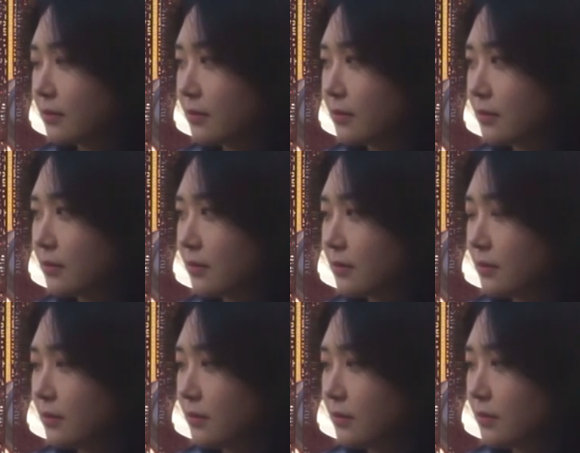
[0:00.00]

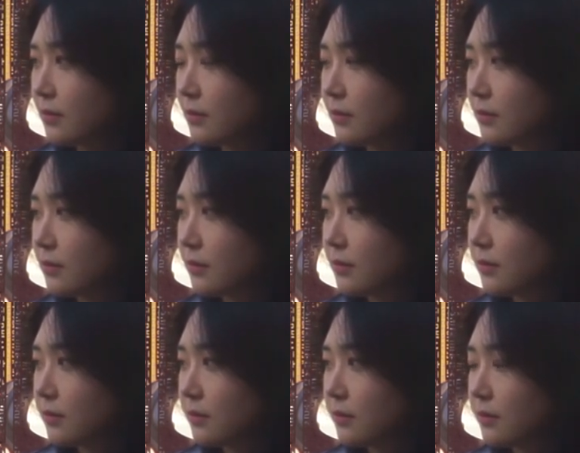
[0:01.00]

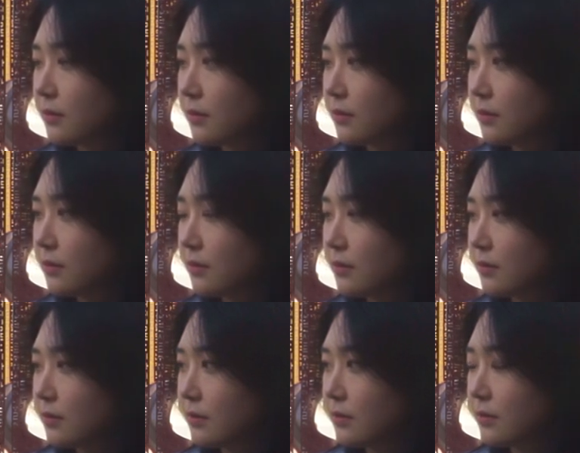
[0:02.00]

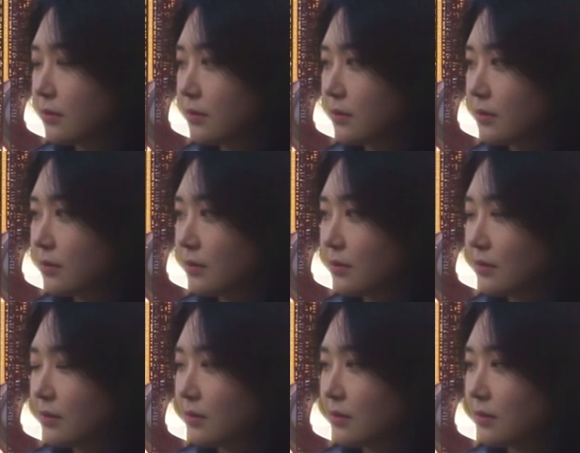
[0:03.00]

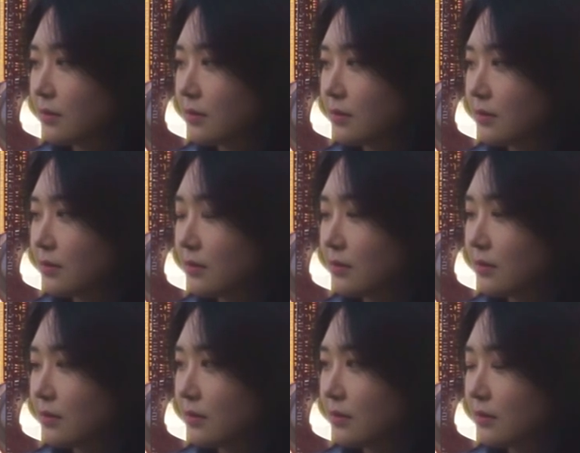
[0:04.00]

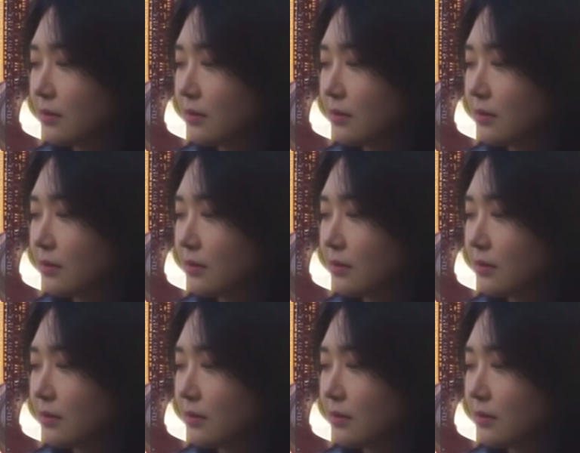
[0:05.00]
[no speech]